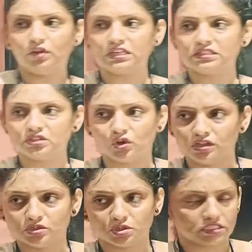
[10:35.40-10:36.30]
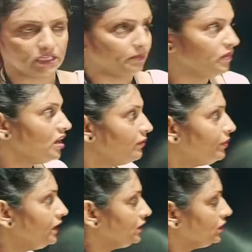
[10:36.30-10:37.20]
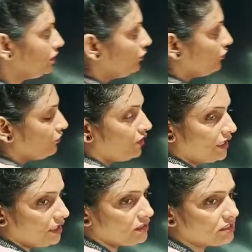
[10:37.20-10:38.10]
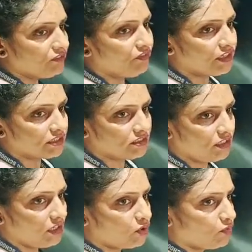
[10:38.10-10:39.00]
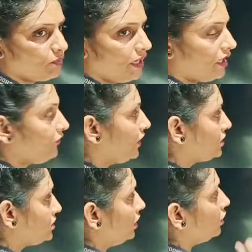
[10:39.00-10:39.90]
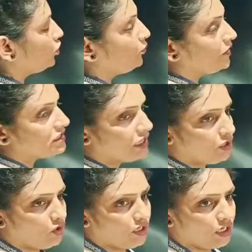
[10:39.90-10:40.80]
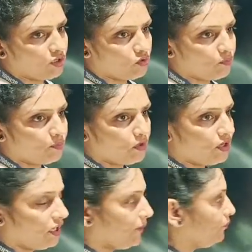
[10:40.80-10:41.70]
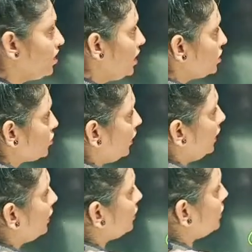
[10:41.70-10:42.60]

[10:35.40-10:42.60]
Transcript: mass is also same. But what is the functional group? Here functional group is ketonic group. Okay. So here